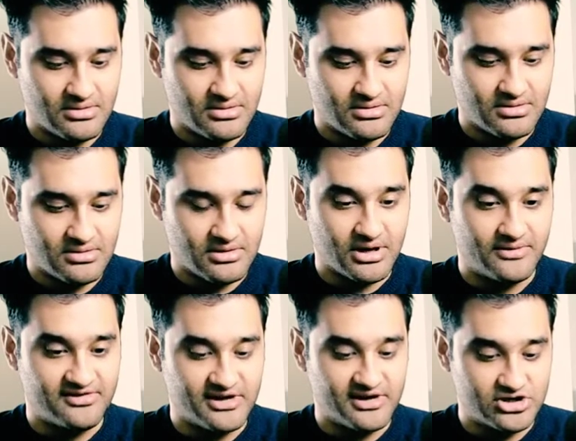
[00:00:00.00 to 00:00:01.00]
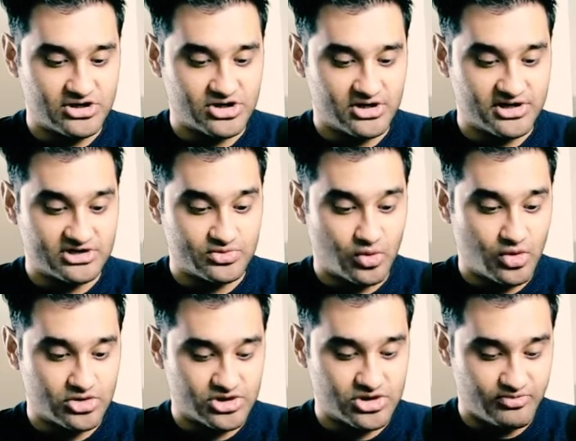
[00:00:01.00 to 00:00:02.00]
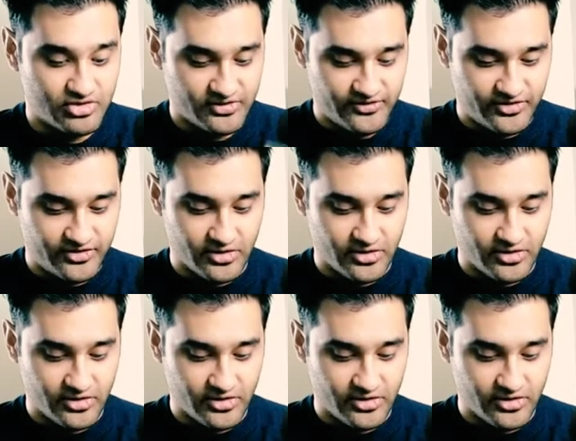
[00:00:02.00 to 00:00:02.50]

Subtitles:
You obviously need charging. It's waterproof, so